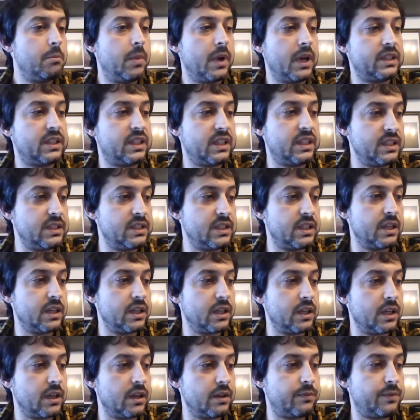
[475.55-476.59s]
but in
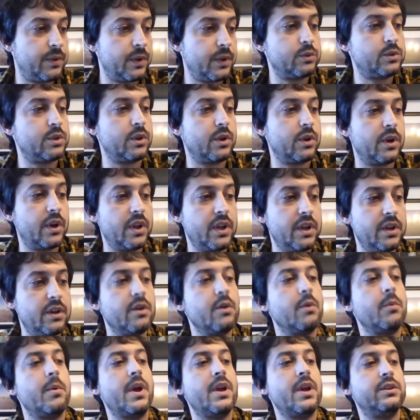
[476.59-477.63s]
the future,
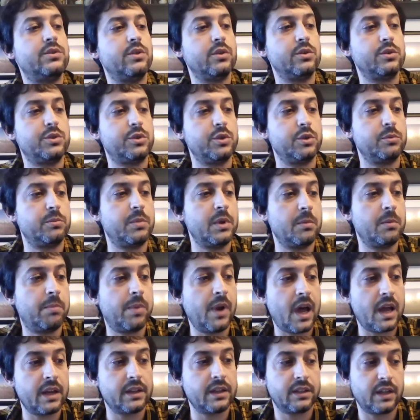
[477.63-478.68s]
innovation should be
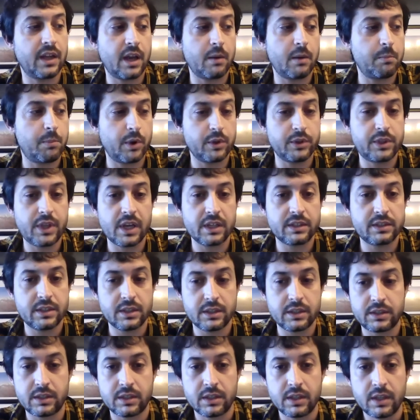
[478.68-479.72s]
planned and
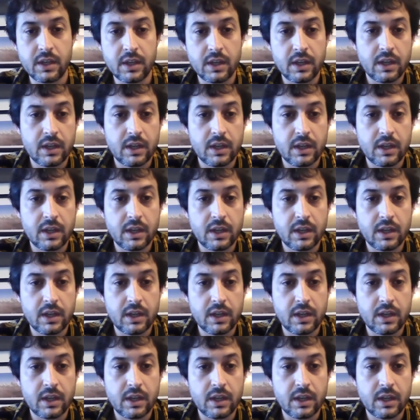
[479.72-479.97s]
protected.